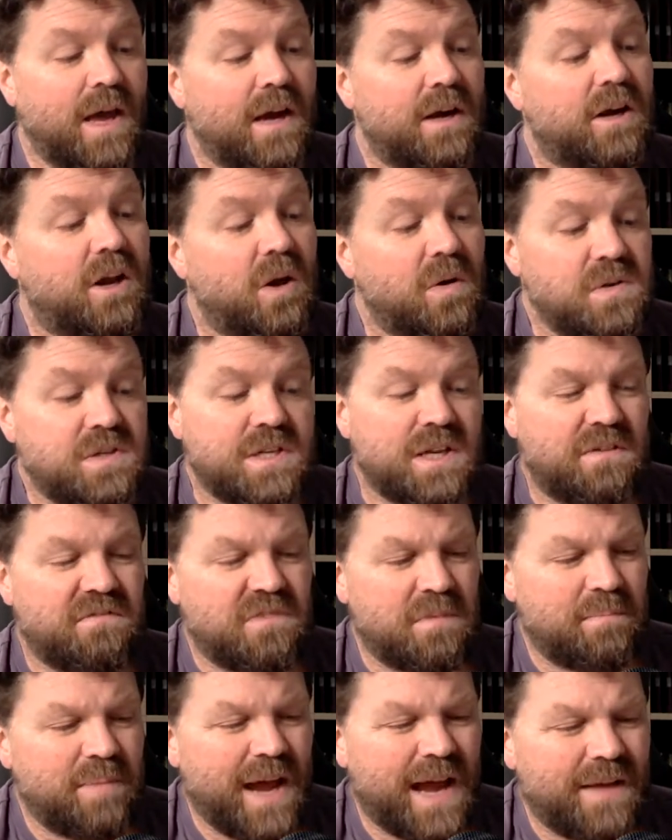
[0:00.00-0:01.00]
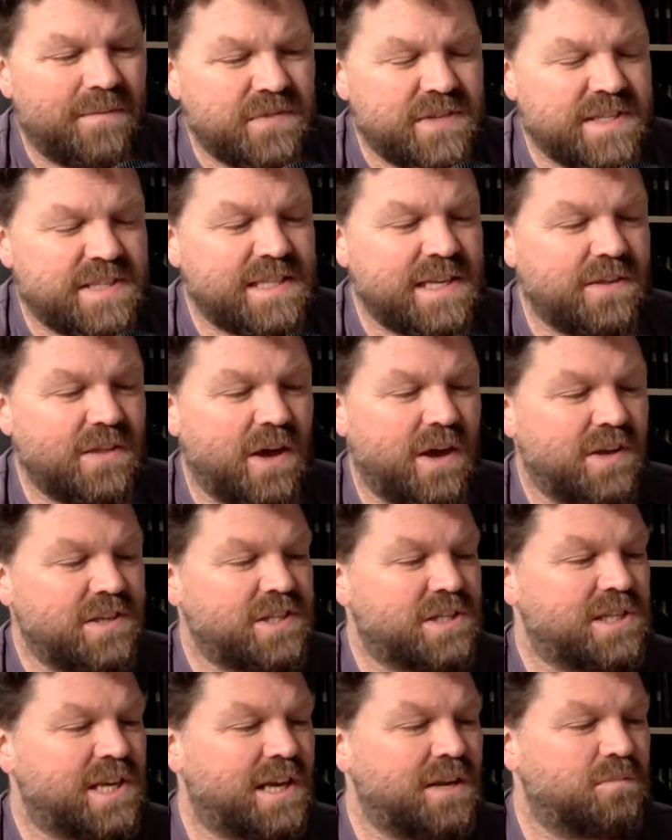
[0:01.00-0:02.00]
close enough for Pan to see that her
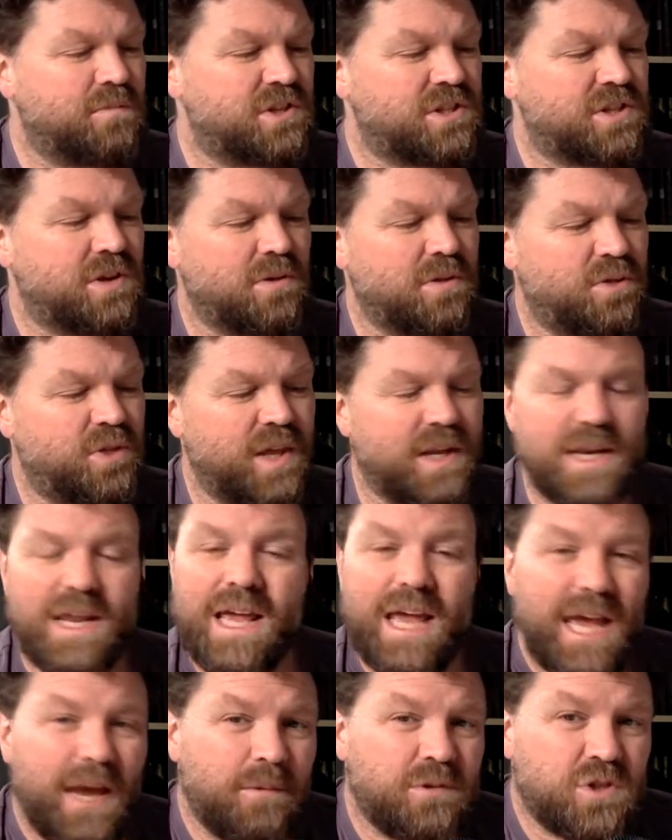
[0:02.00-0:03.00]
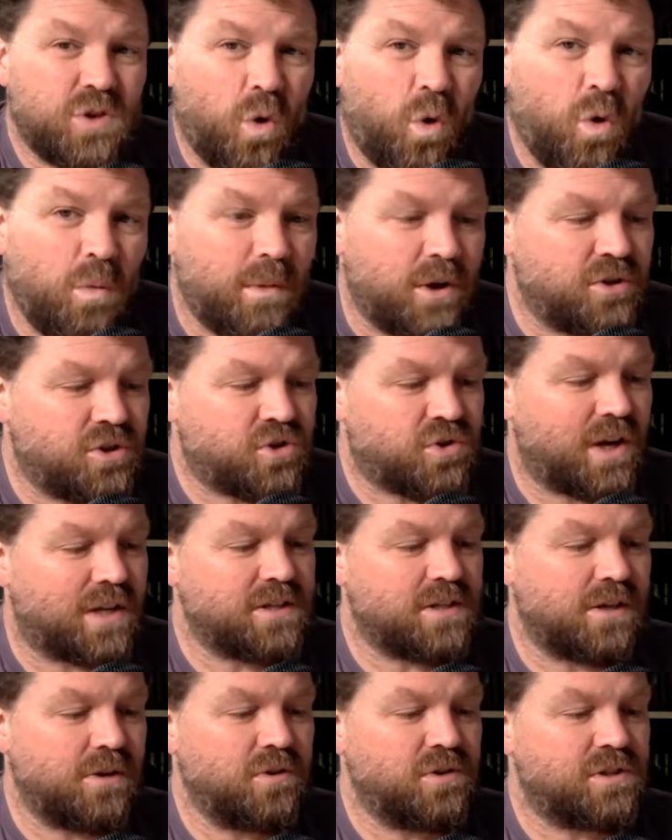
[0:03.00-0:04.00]
skin was so thin it was almost
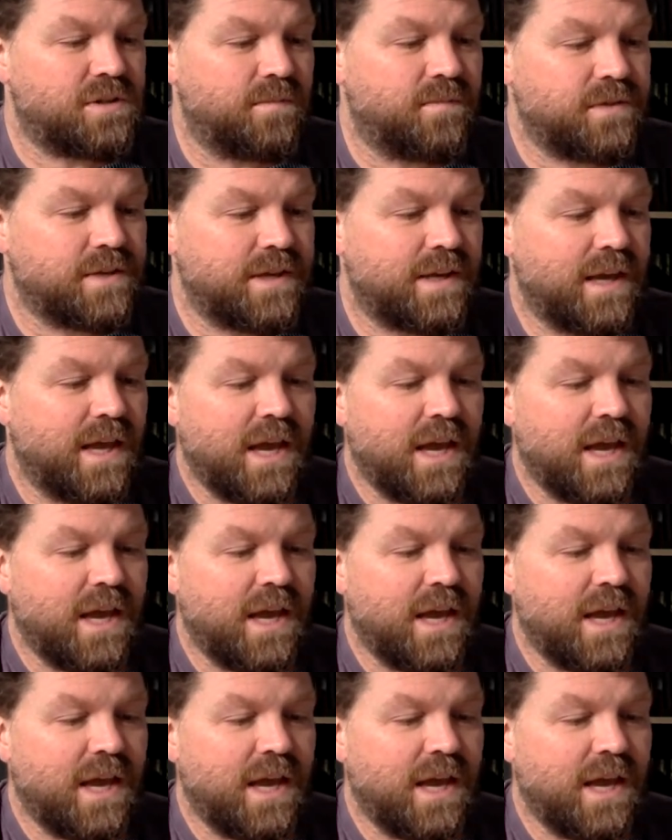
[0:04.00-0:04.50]
translucent.